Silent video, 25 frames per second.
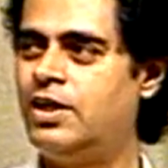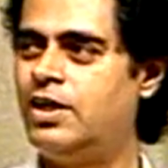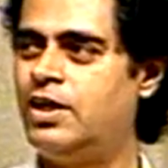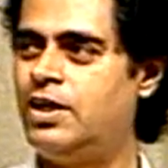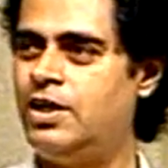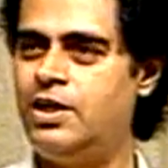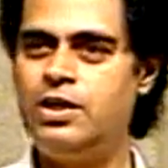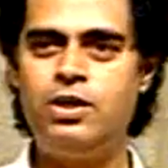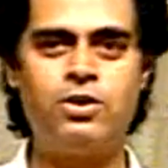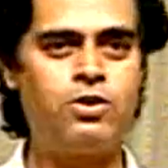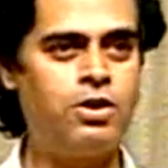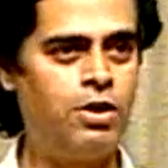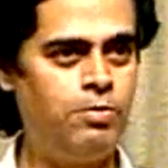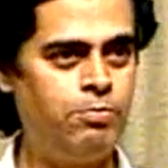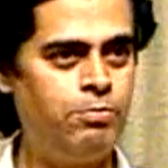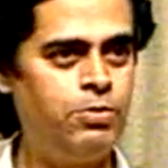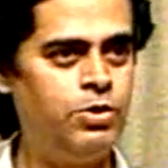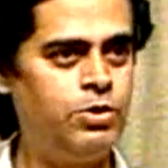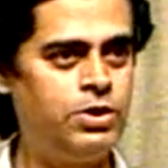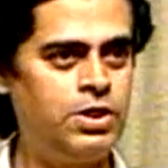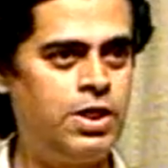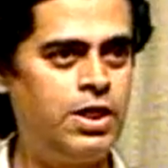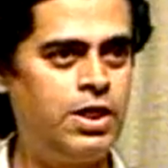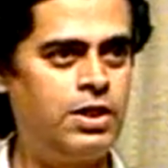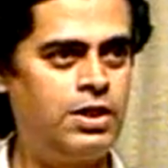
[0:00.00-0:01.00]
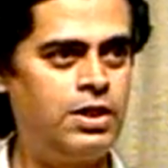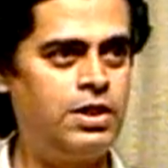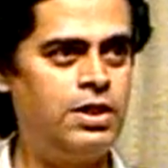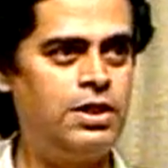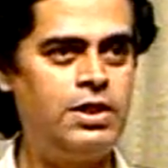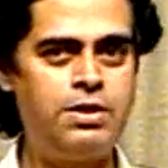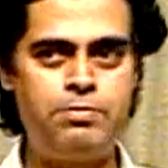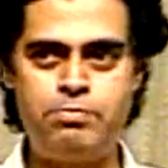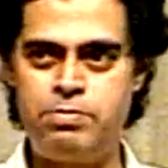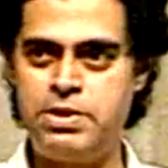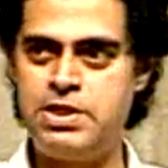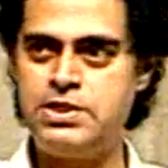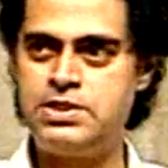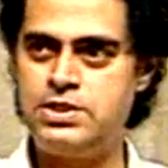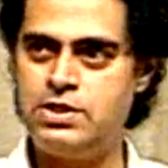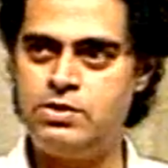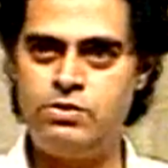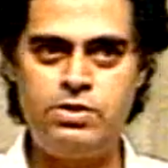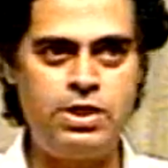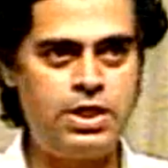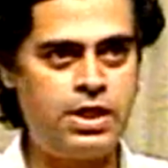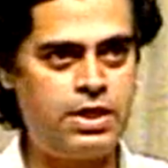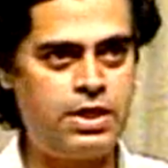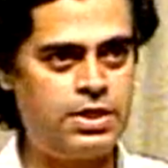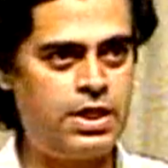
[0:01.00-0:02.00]
In a computer, in a
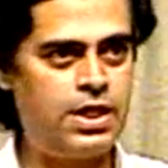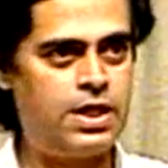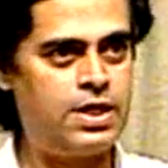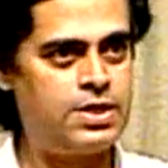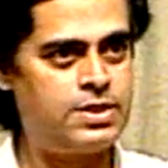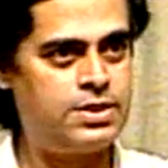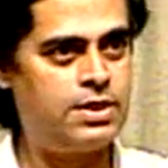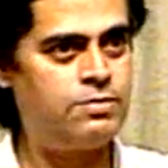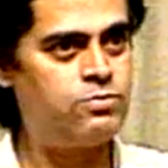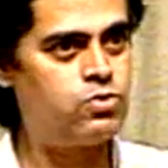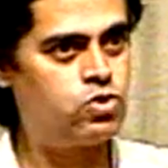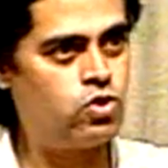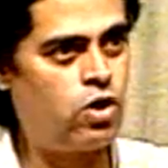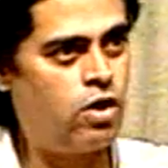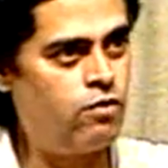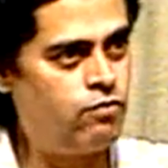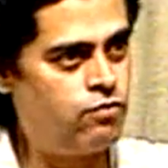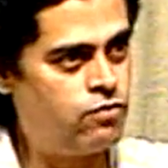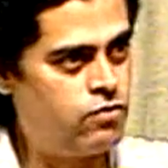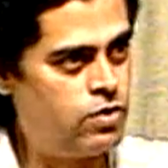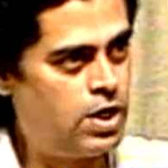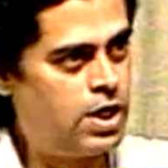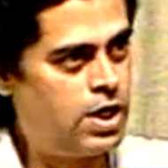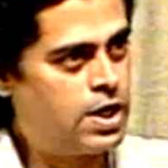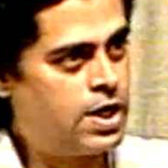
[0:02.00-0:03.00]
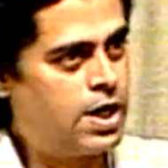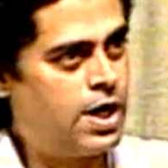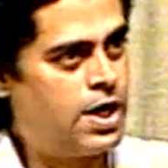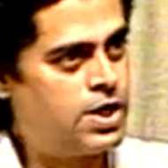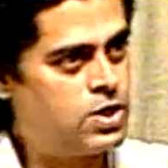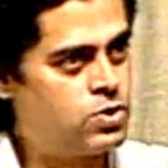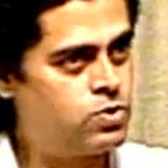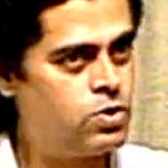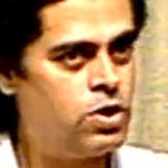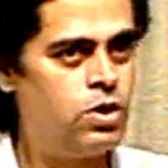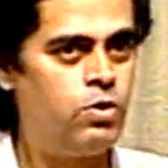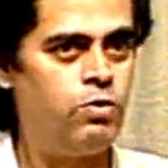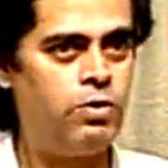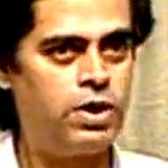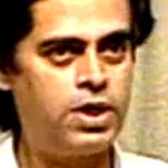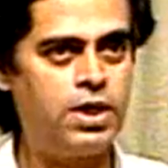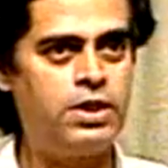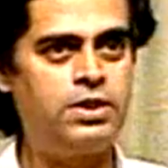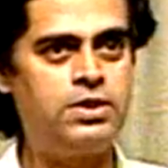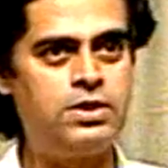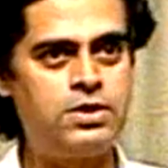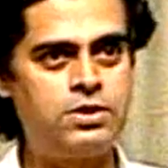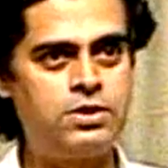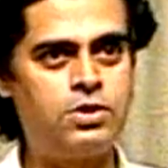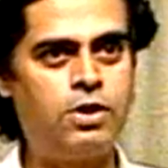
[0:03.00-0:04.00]
PC, there are some software cards. What are
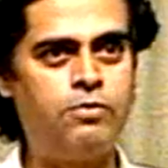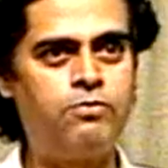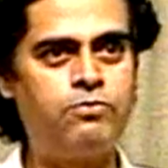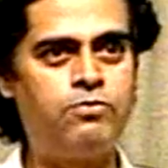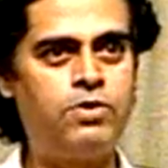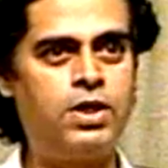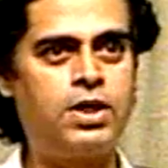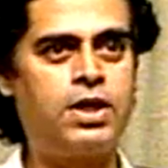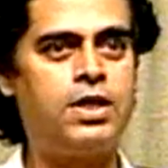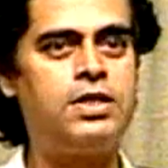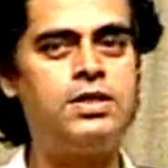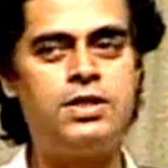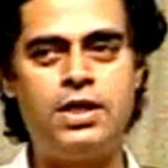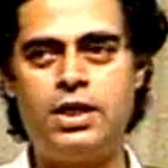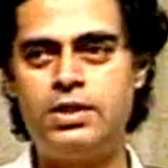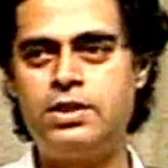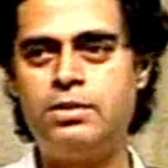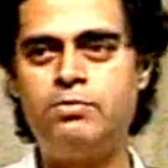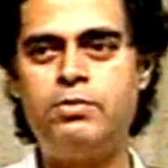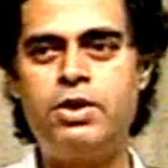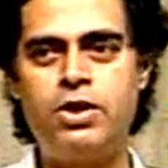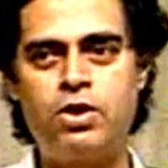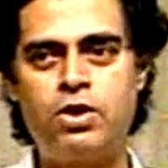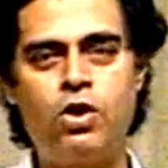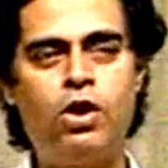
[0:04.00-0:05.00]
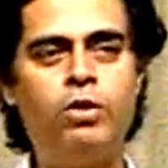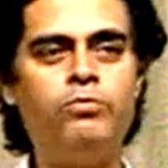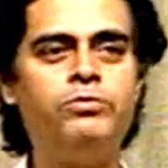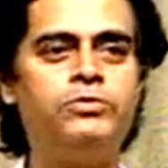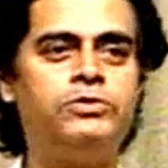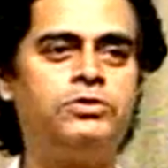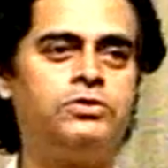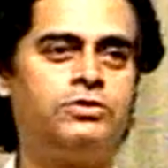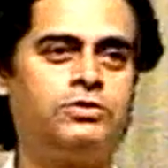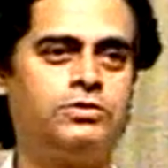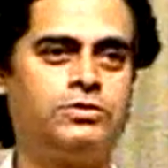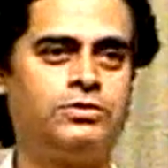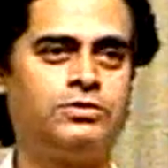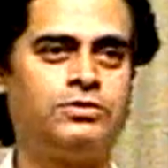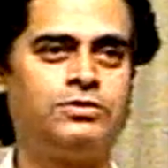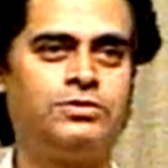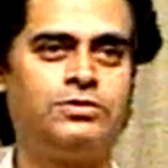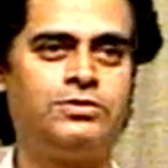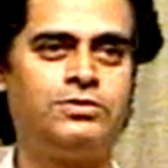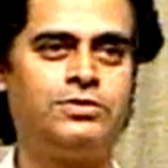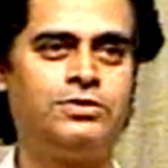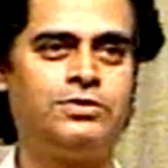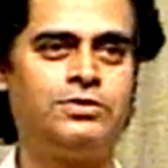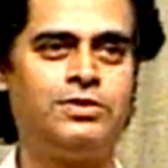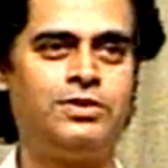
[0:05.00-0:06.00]
these software cards? Nothing but ROMs.
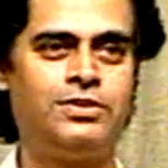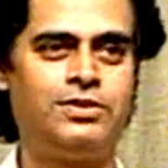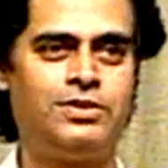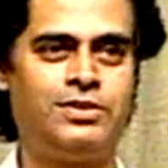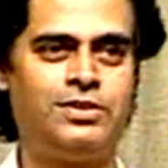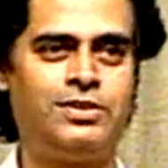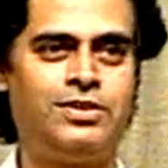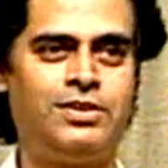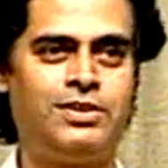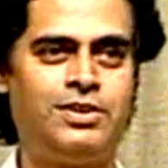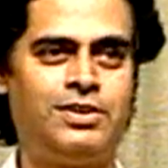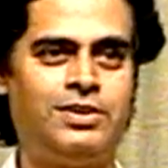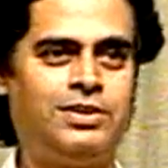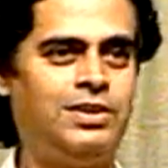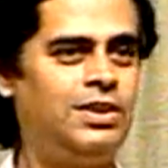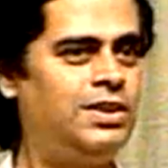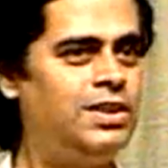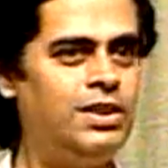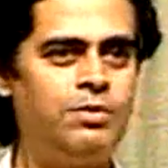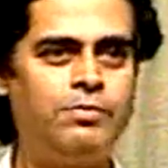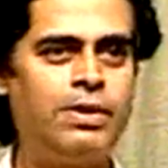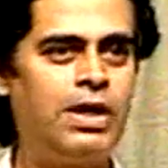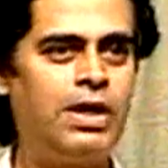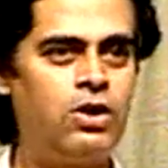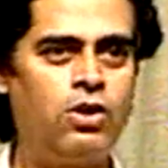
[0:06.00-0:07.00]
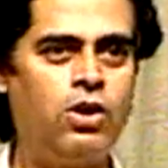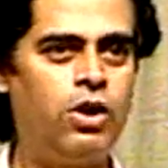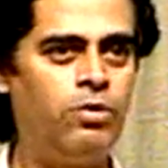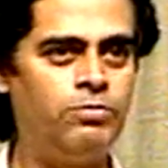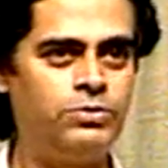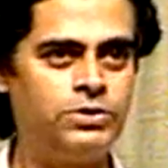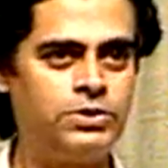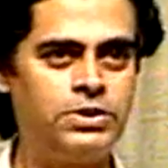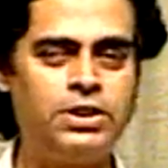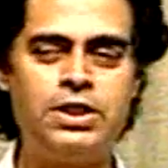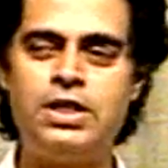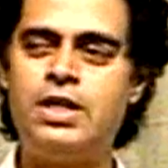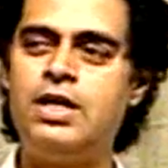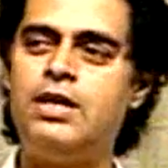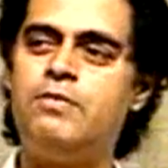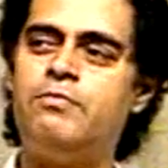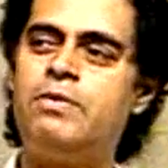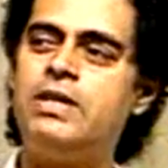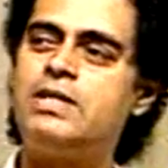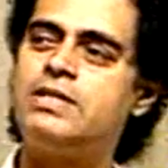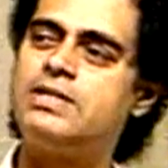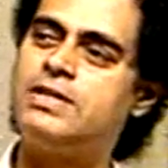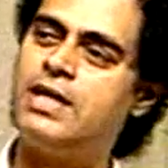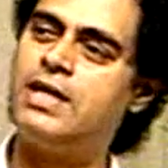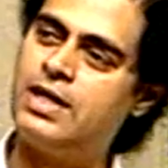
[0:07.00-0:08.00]
Nothing but ROMs. But
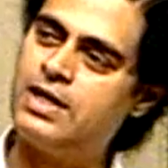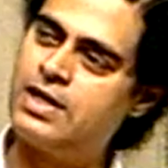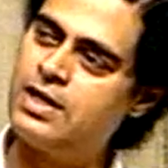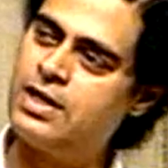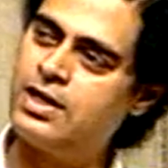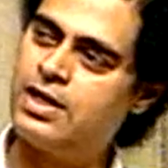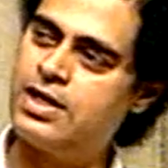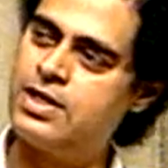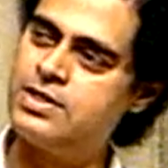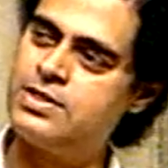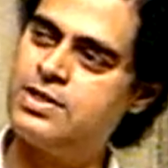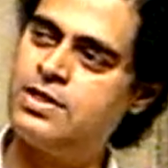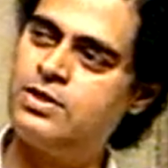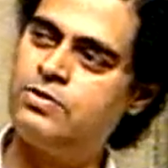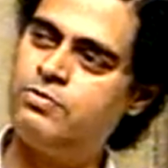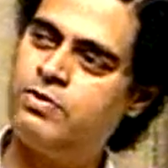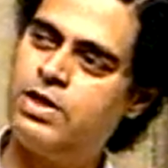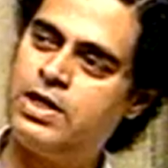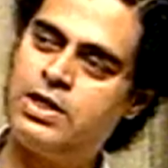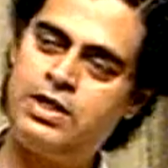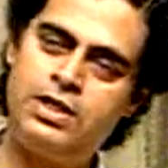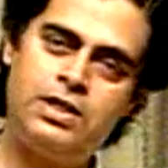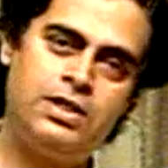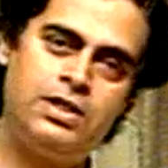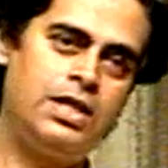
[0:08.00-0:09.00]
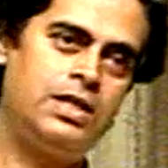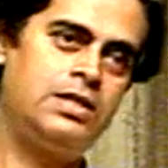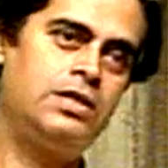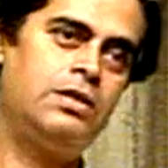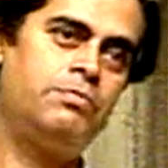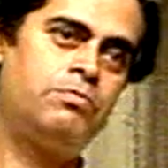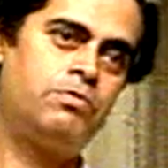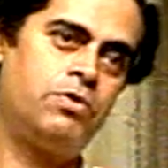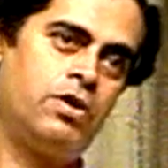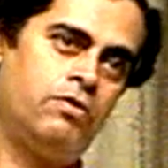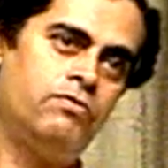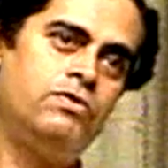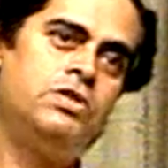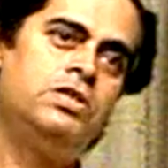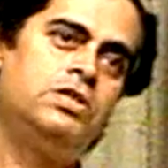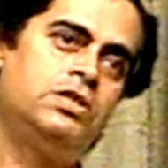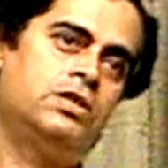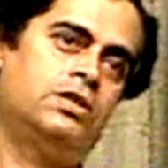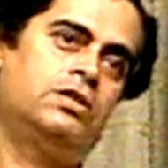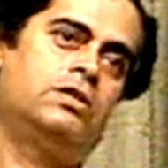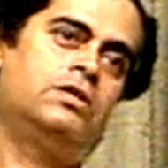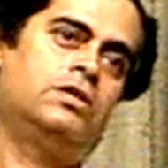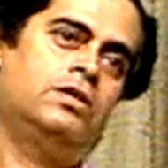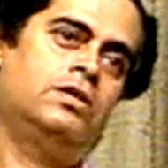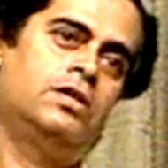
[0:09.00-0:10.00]
certain cases where there is a
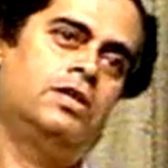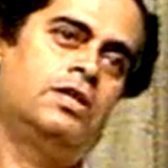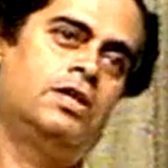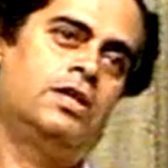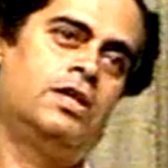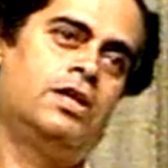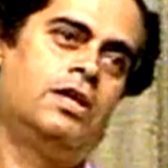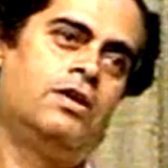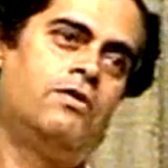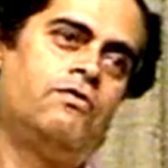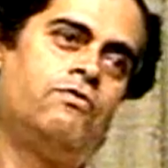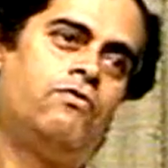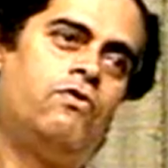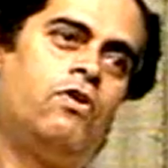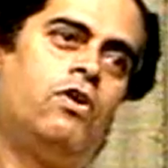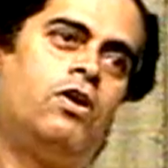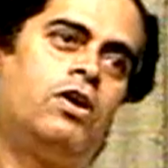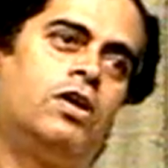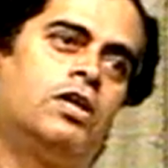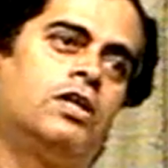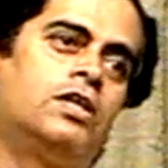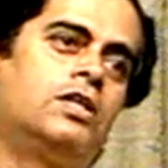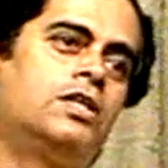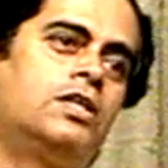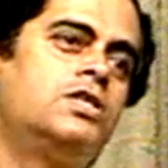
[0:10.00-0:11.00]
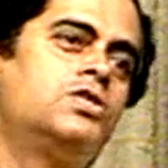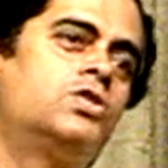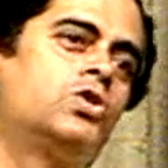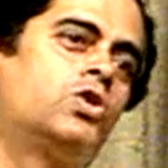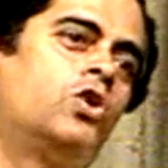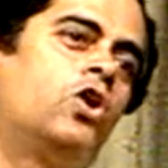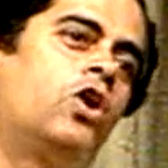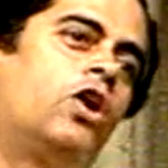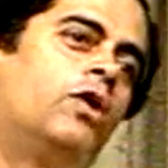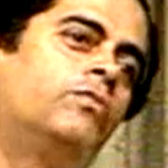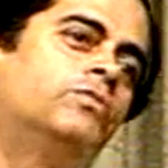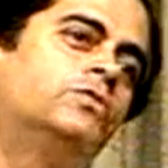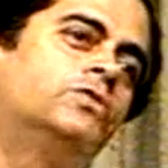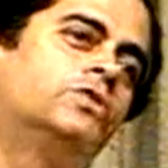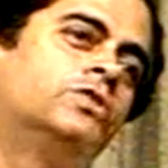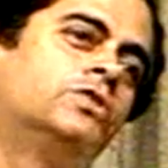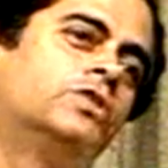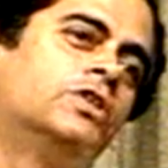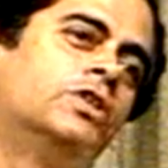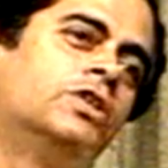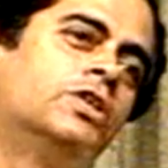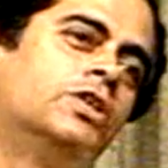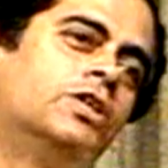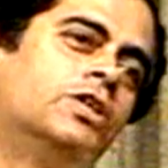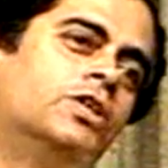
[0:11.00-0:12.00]
provision for these ROMs
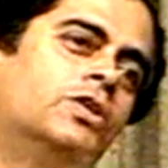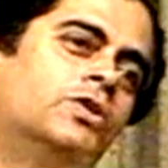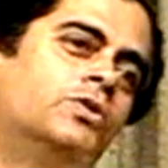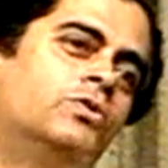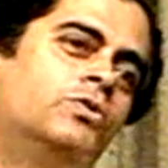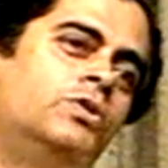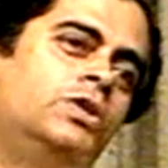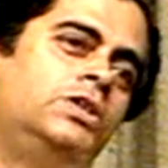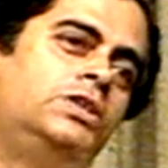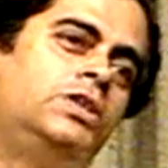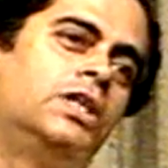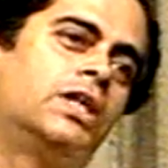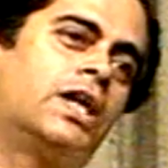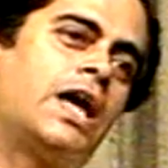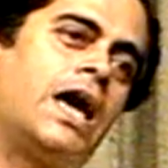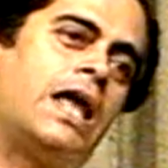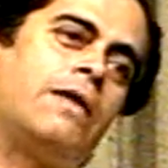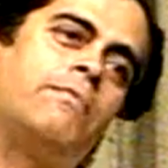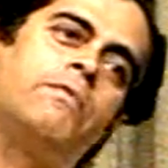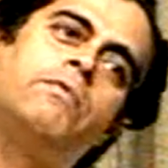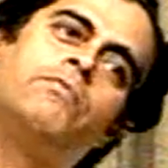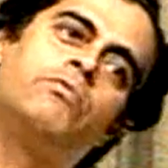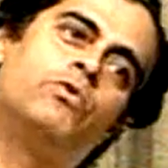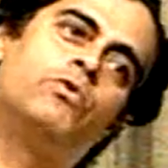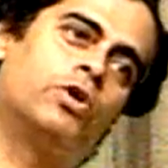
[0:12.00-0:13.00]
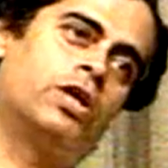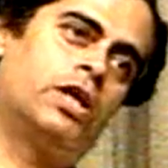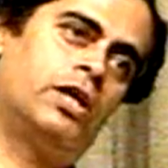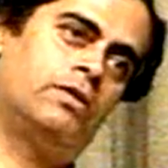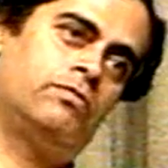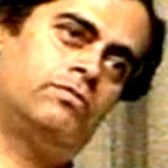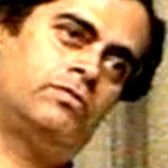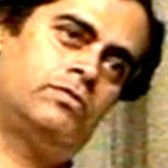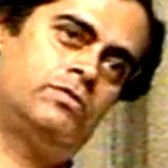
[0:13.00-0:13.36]
which can be programmed.